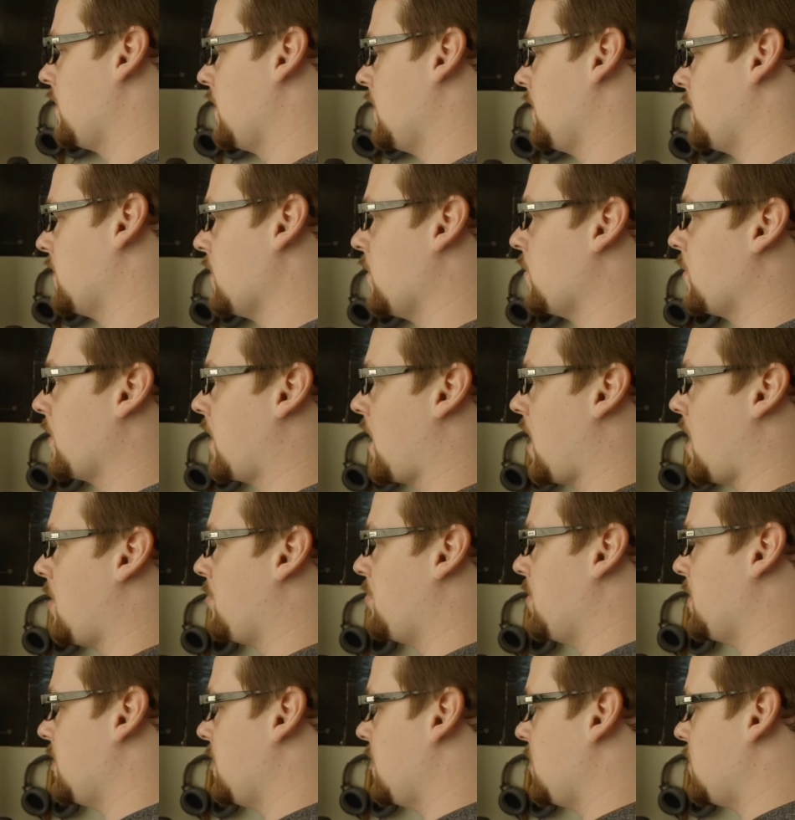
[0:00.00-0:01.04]
its own
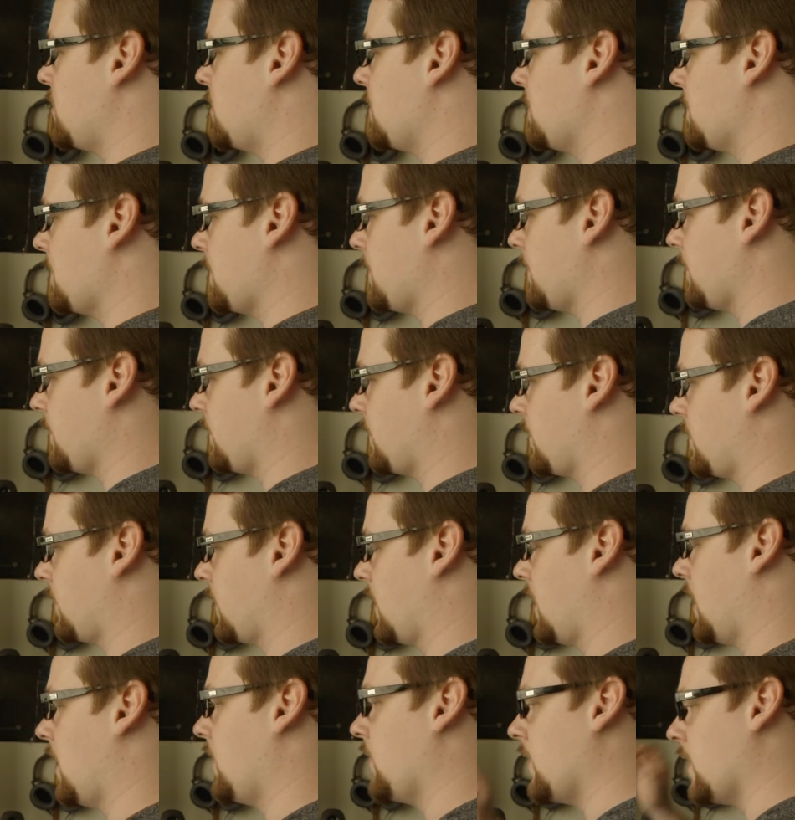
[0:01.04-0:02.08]
composition,
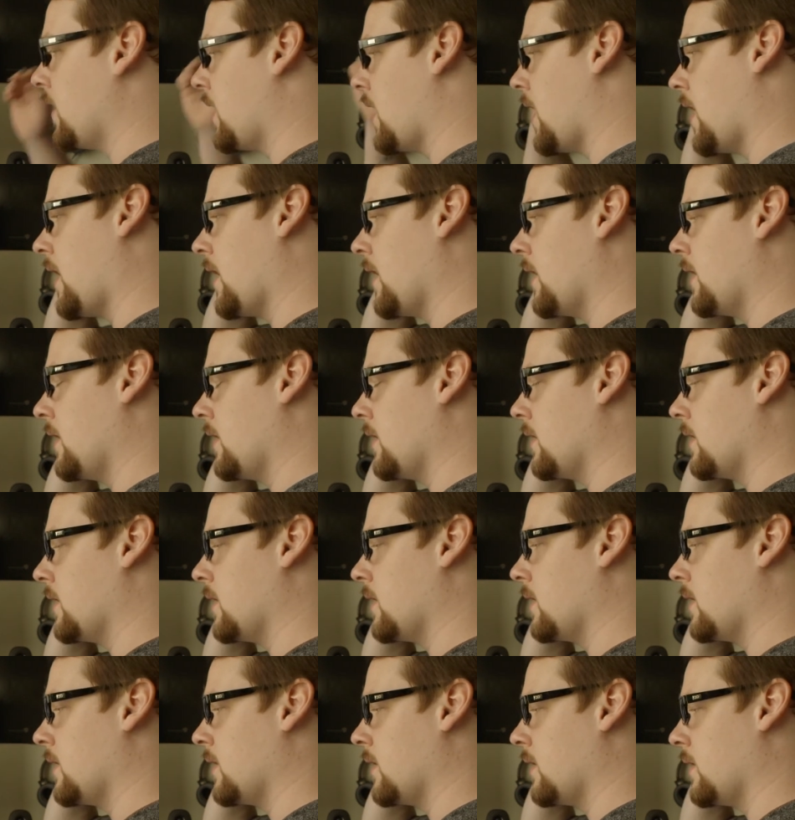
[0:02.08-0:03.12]
and then I
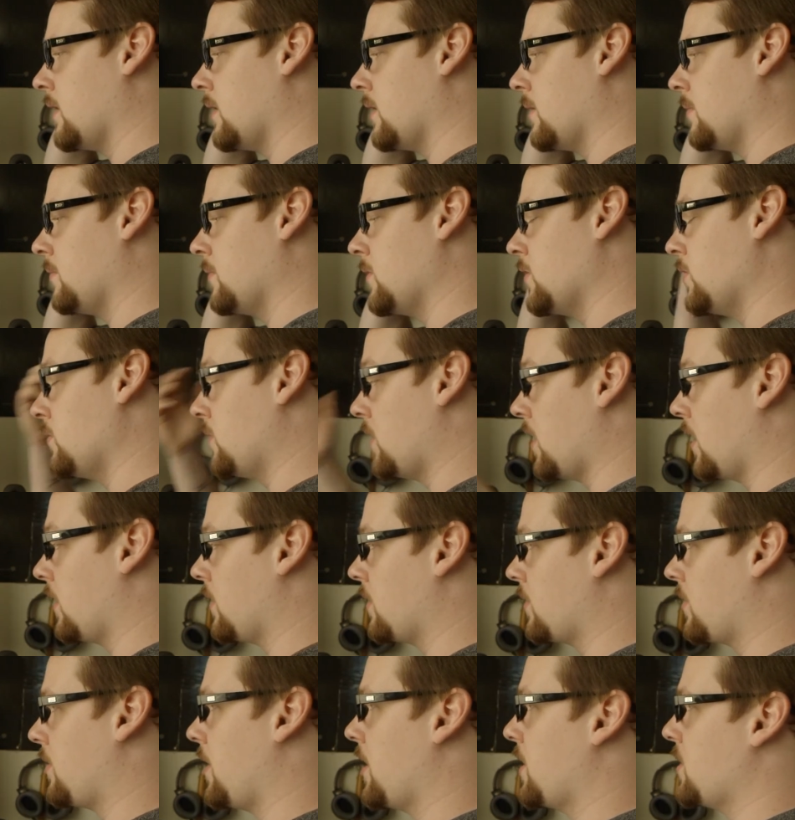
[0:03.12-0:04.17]
do
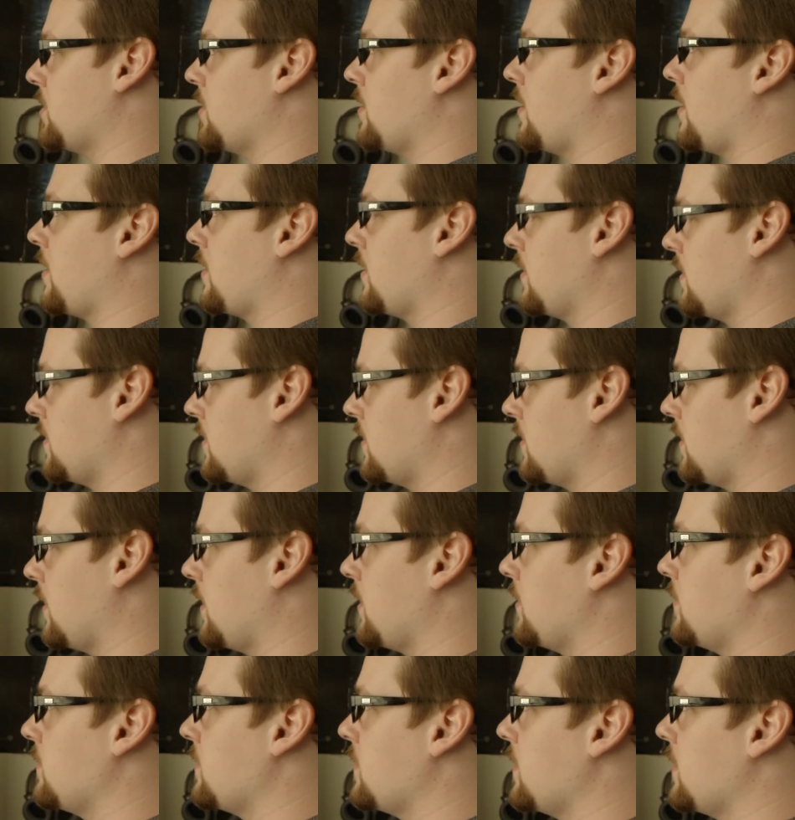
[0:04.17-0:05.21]
color correction on it. I
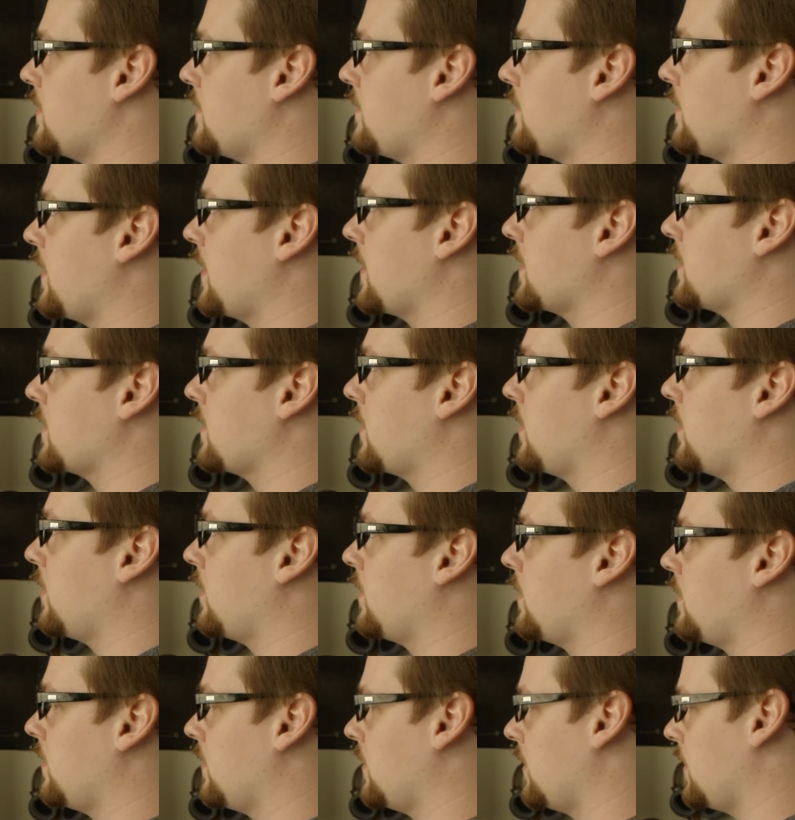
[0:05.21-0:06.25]
use the effect
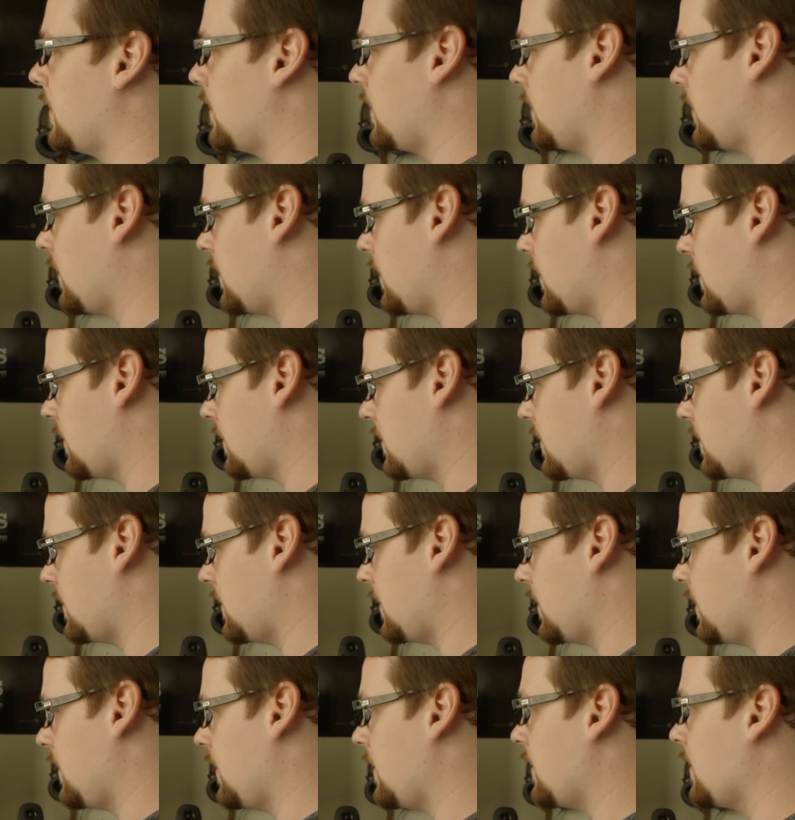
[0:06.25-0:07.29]
called, let's
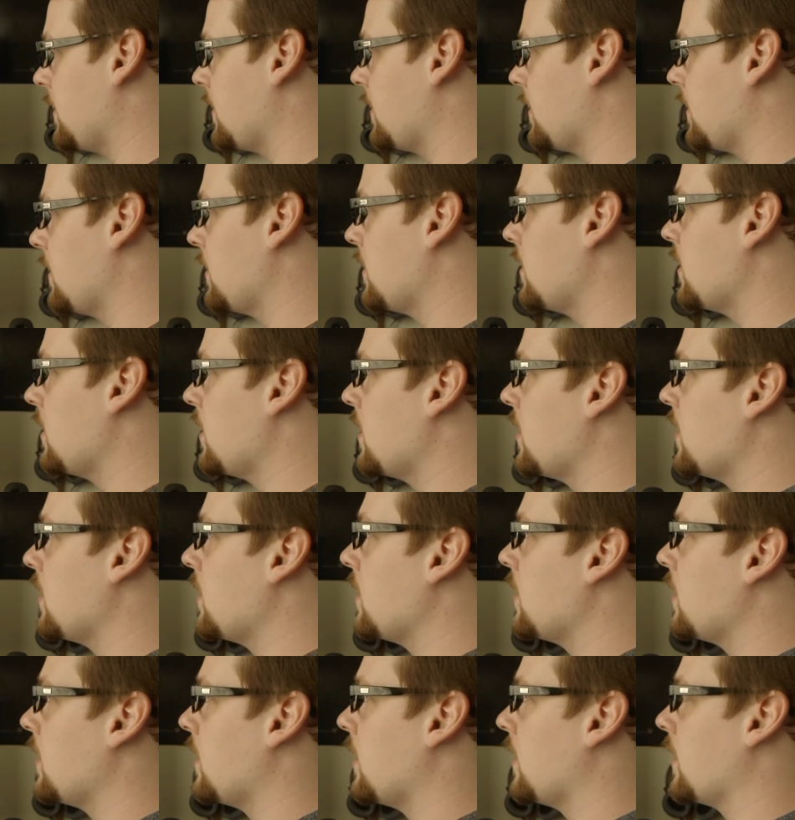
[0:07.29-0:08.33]
see here,
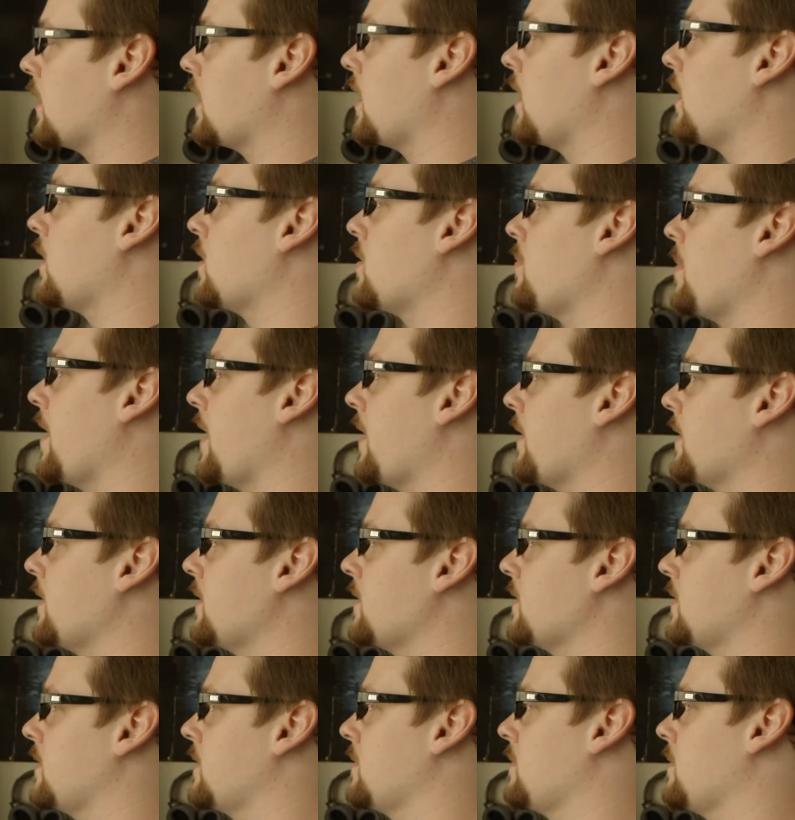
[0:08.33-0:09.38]
color
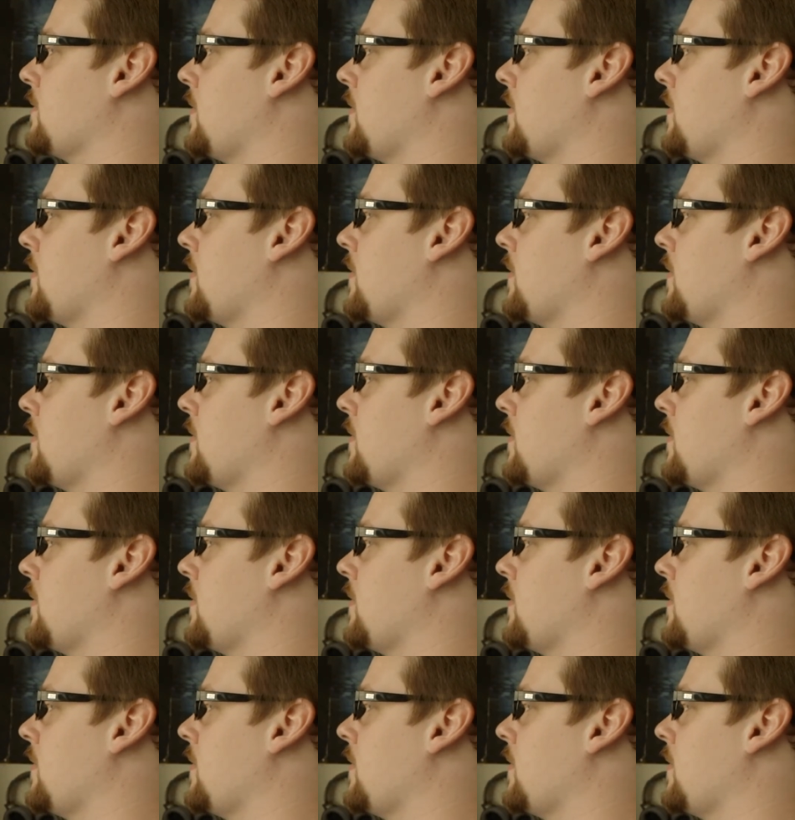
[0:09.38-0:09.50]
balance.